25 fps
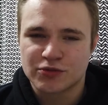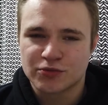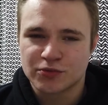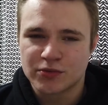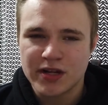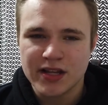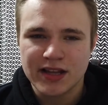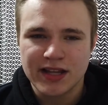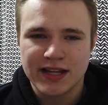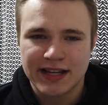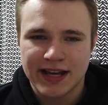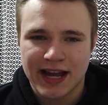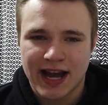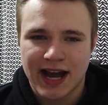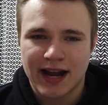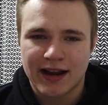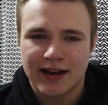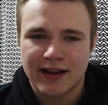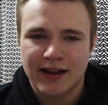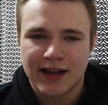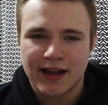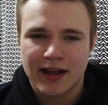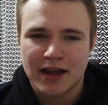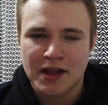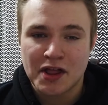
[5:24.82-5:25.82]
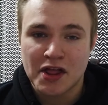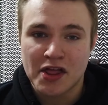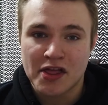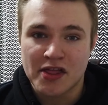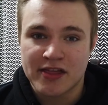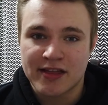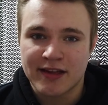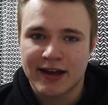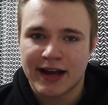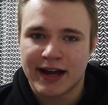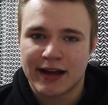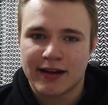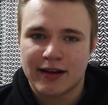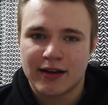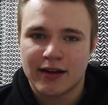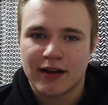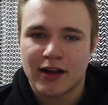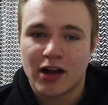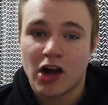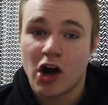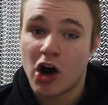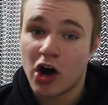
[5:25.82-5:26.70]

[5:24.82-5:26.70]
really not that